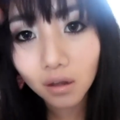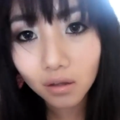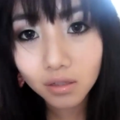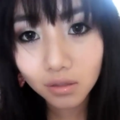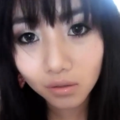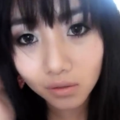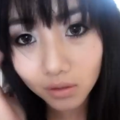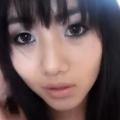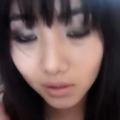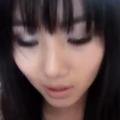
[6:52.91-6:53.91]
also
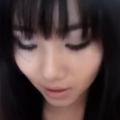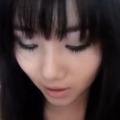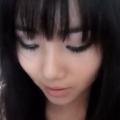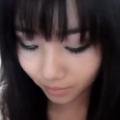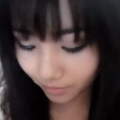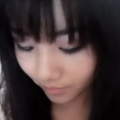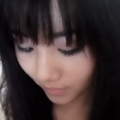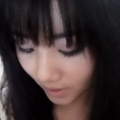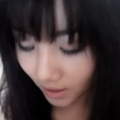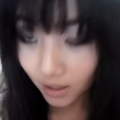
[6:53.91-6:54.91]

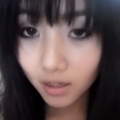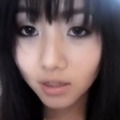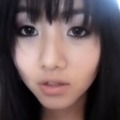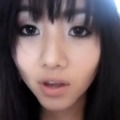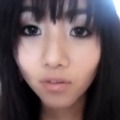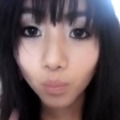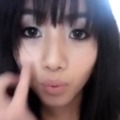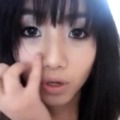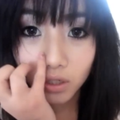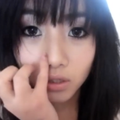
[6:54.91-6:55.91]
to have a
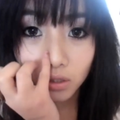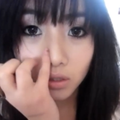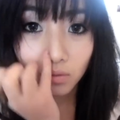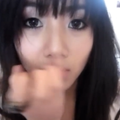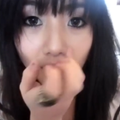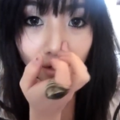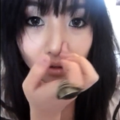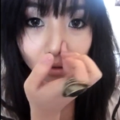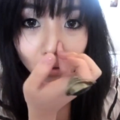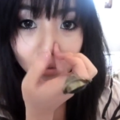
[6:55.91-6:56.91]
pointer or
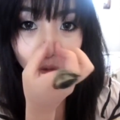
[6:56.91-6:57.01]
higher nose